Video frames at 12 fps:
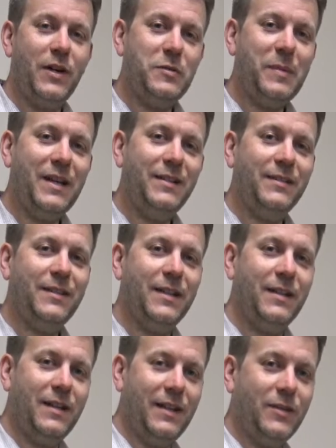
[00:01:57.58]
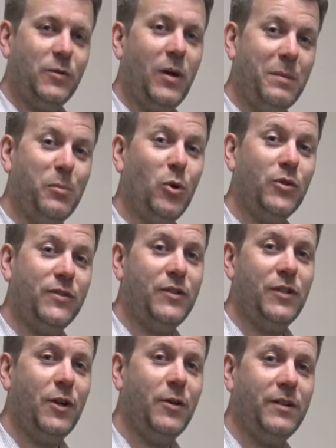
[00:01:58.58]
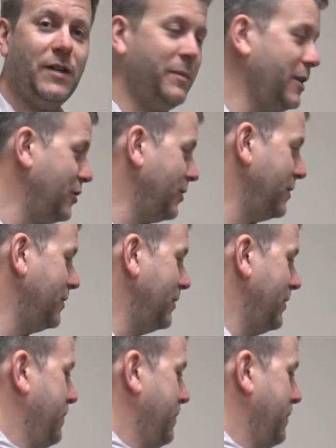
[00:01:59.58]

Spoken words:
space, then it's quite important you know the dimensions.